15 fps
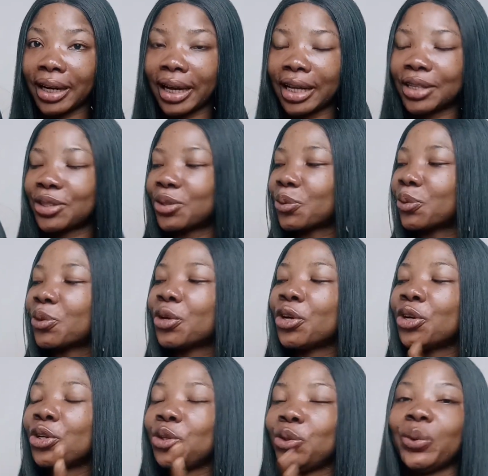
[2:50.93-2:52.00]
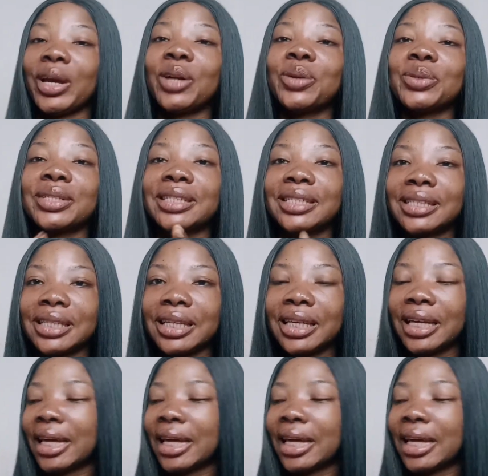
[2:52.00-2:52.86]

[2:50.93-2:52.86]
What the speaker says: So you get to see